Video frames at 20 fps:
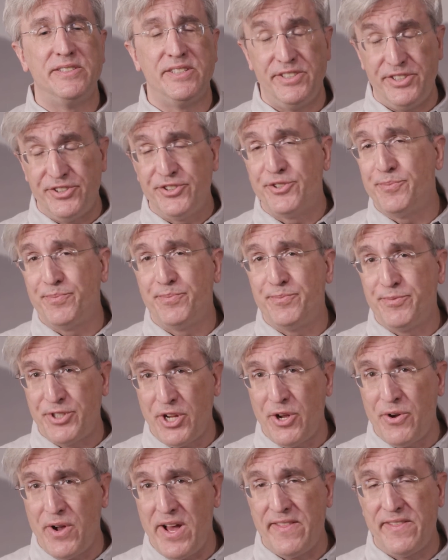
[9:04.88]
to just
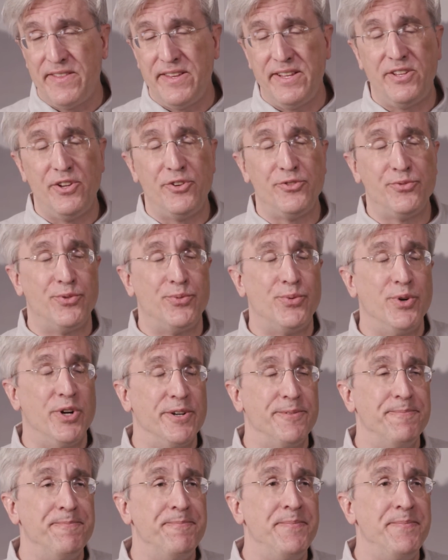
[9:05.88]
show that those would work.